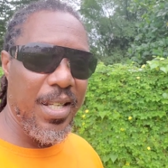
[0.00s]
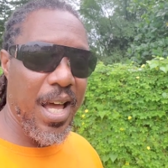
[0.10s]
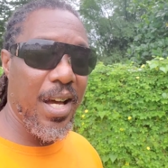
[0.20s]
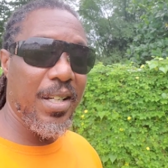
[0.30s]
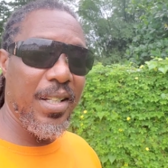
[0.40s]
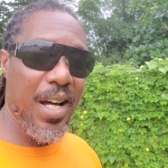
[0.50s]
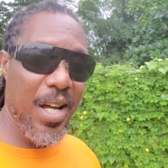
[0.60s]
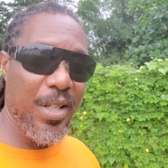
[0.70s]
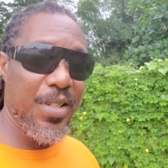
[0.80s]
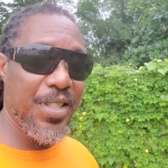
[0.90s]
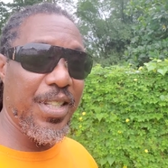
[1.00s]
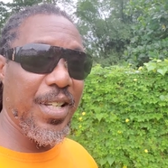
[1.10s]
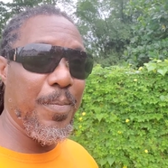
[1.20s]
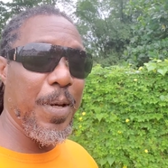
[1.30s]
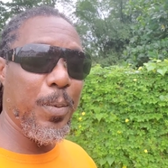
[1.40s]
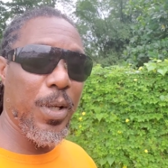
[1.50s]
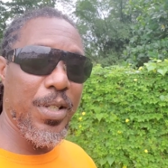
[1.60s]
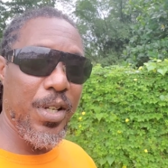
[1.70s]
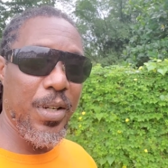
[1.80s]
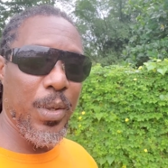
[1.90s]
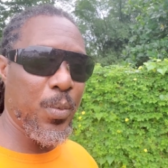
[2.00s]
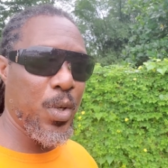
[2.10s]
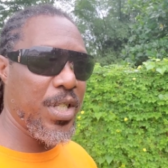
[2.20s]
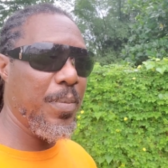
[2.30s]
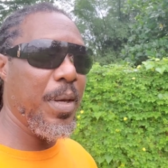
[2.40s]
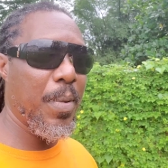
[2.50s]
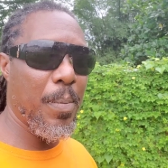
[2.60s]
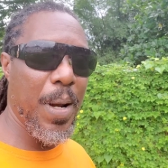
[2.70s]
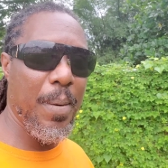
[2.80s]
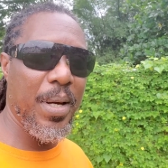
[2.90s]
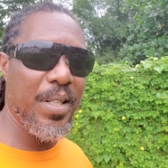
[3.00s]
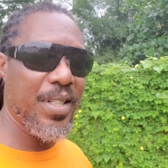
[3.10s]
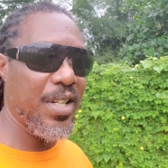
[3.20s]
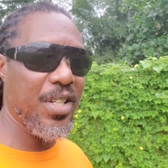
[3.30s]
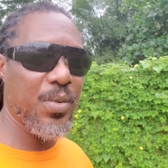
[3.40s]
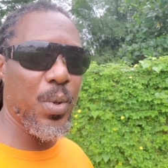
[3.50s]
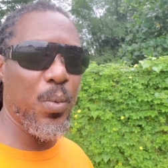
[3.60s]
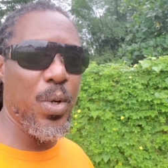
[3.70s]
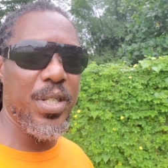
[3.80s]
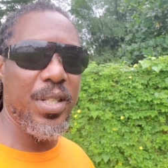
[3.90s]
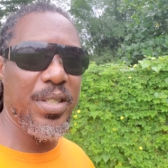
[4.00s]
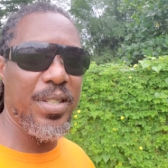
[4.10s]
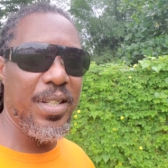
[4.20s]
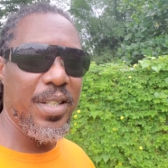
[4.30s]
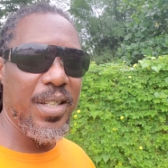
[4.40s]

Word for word: Now, I can see some people are turning, what, what does he mean by black man intelligence? What, what is this?